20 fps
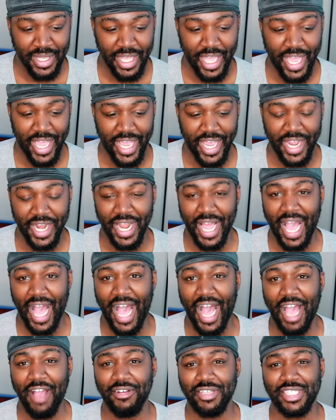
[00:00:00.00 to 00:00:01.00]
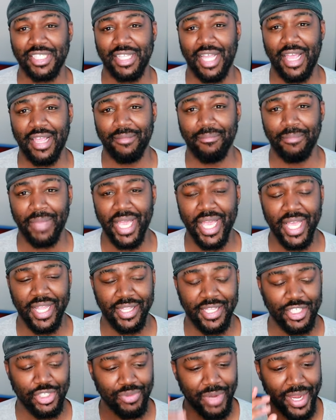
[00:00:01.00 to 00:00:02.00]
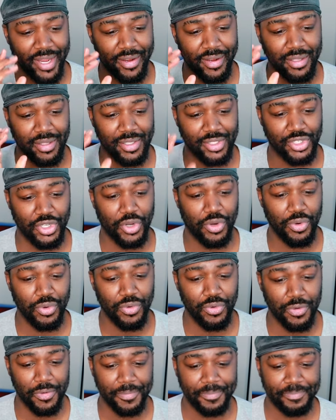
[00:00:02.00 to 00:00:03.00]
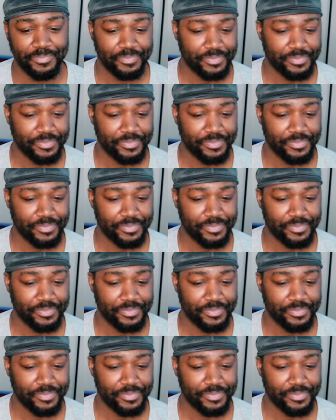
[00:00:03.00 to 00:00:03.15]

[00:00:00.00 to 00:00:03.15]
And I was like, man, this right here looks cool